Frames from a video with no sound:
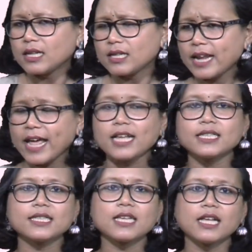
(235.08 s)

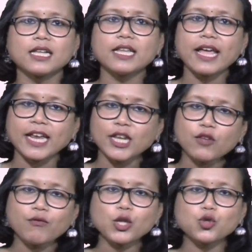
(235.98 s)
Next, the
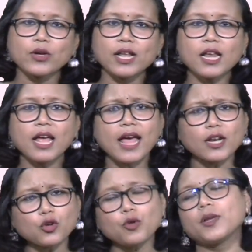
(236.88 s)
individual
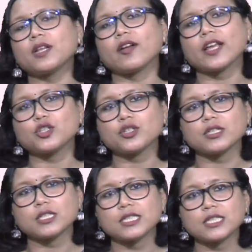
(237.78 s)
and group
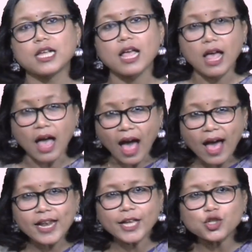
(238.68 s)
interactions.
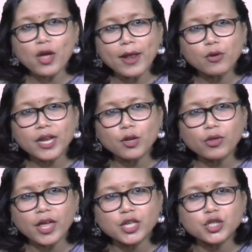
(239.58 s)
Early childhood
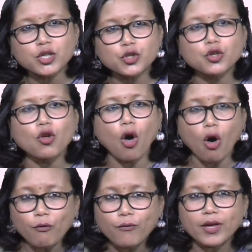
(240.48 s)
education should
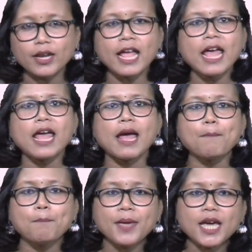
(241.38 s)
offer a
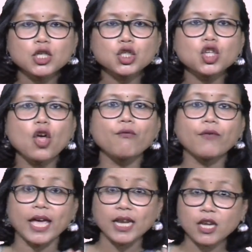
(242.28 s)
mix of
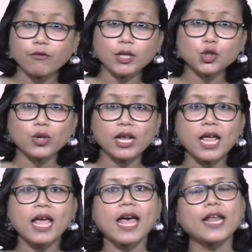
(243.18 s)
individual
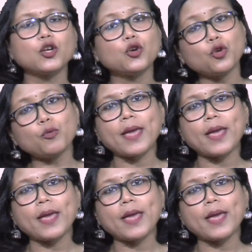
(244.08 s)
and group